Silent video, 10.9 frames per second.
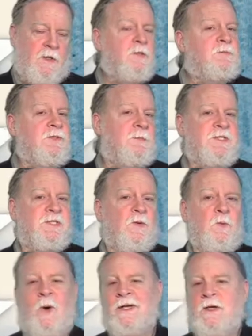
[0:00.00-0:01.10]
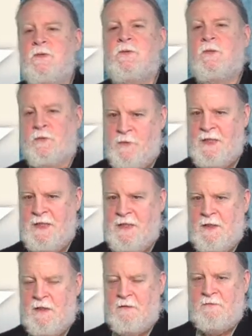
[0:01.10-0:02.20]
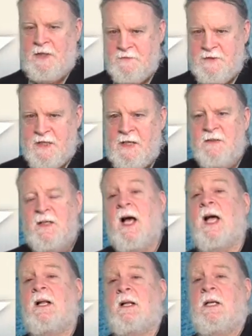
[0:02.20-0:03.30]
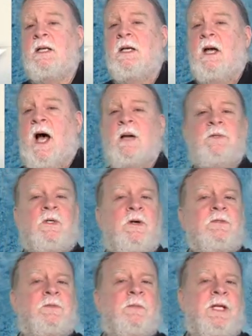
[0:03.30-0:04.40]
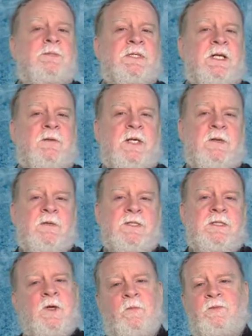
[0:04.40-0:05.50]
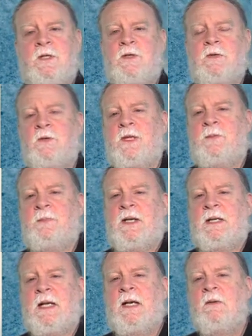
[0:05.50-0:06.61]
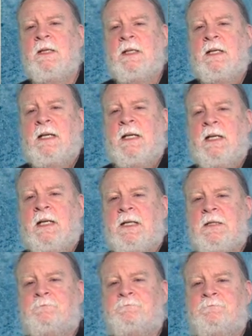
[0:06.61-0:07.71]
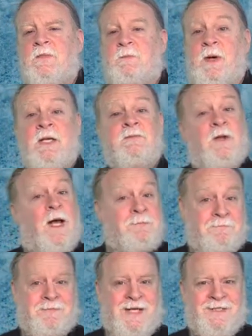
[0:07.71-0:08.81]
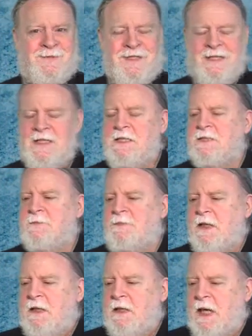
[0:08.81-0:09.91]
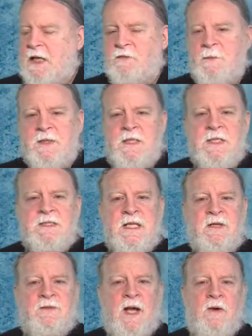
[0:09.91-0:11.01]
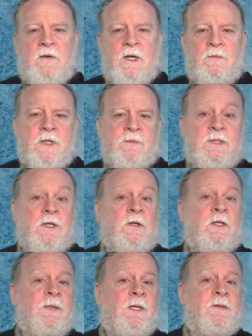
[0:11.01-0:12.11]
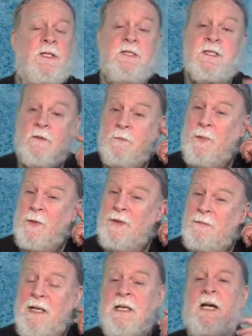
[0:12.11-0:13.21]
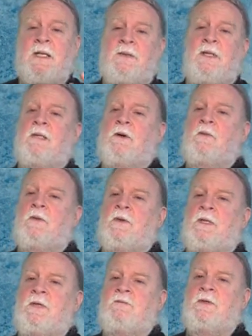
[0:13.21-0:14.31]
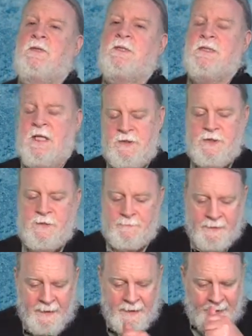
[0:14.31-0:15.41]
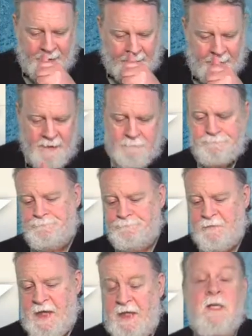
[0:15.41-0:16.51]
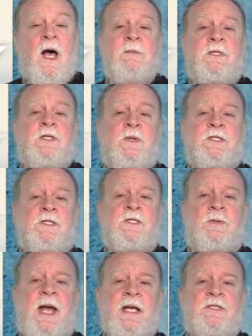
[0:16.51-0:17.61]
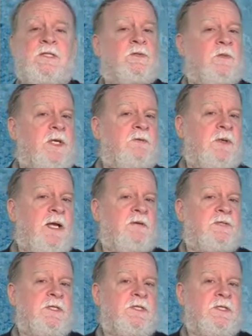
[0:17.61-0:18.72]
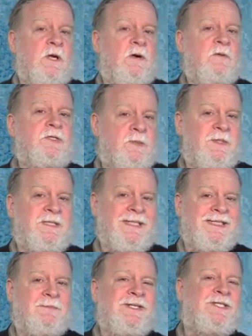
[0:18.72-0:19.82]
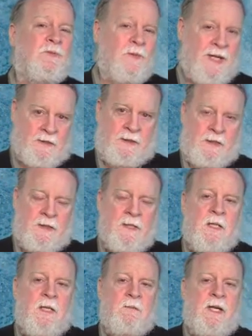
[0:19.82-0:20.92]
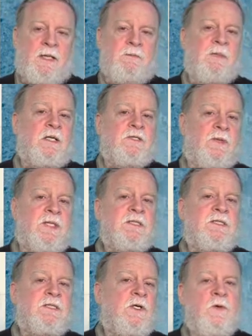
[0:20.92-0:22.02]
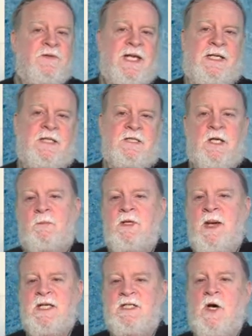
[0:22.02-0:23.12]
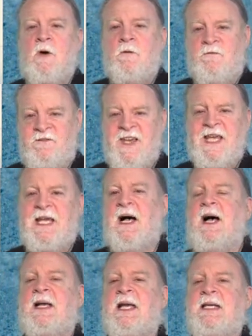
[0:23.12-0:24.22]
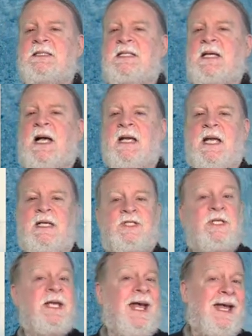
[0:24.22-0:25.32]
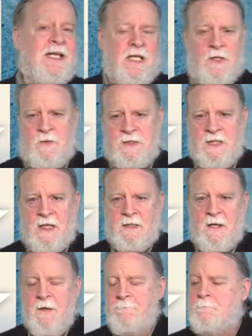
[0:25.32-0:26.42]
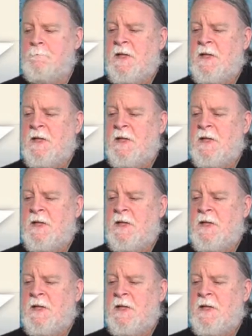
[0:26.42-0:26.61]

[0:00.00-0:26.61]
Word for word: Welcome to episode one hundred three of Left Side of the Aisle. I'm your host. My name is Larry Erickson. Hopefully you know that by now. Um, but if not, that's what it is. And for about the next half hour, I'm going to be talking about things that are important to me, I think are worthy of your attention. Um, Any comments, questions, reactions, whatever you have to the show should be sent to me directly. My email address is whoviating, W H O V I A T I N G, at A O L dot com.